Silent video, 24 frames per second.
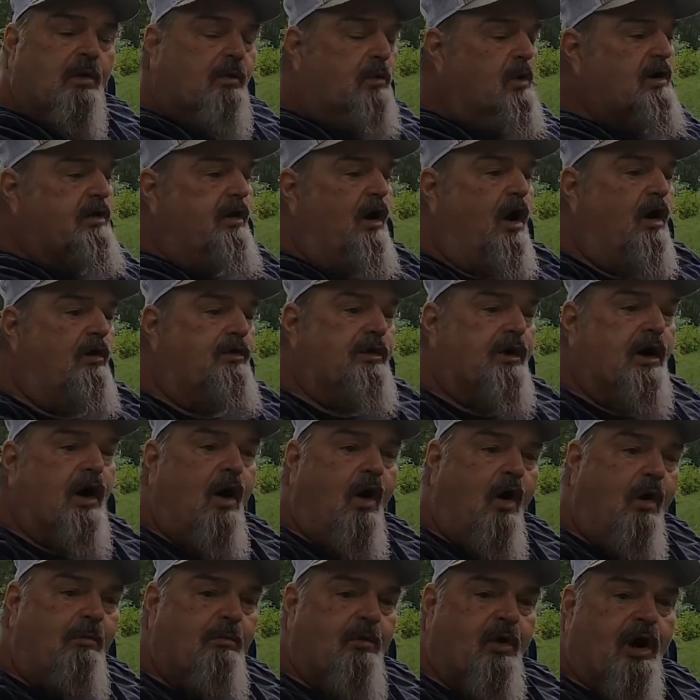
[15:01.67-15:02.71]
with all their
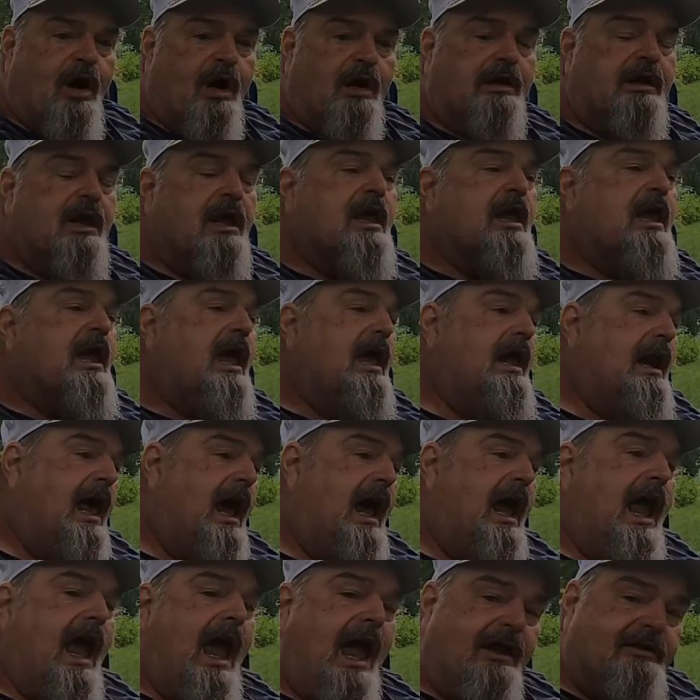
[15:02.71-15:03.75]
homework. And
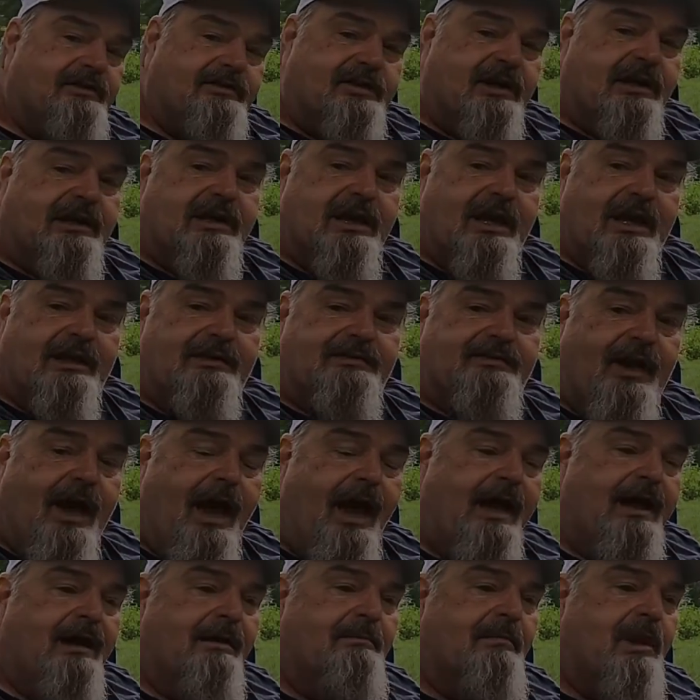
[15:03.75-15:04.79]
I asked the kids,
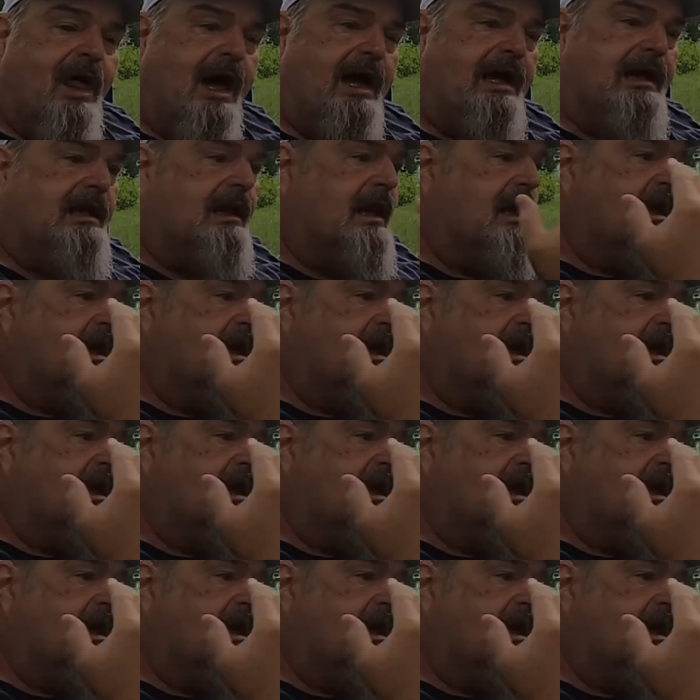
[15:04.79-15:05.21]
I am like,